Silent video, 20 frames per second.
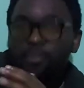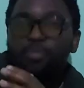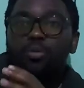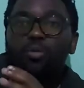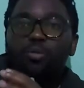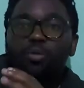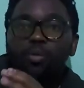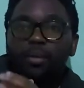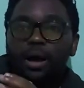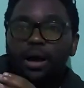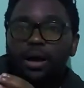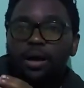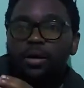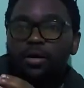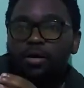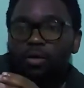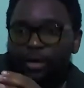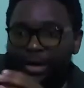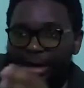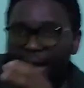boomer
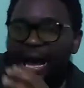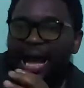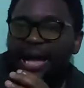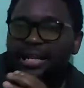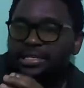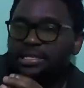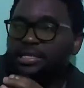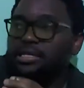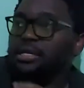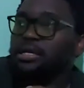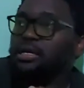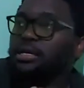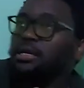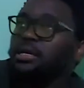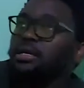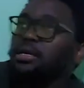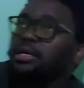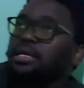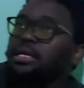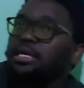or a hut.
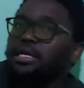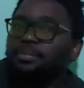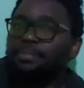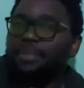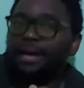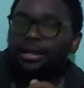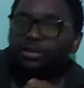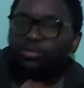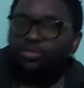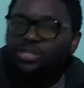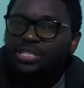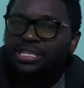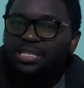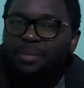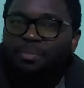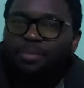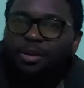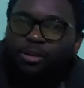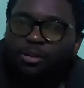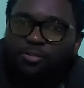Gimel, you'd see
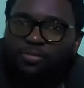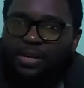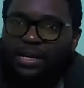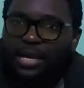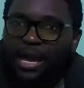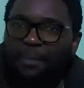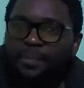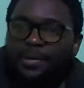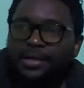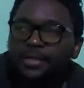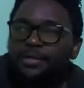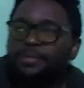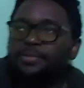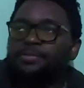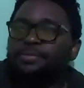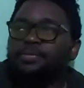the back of a camel.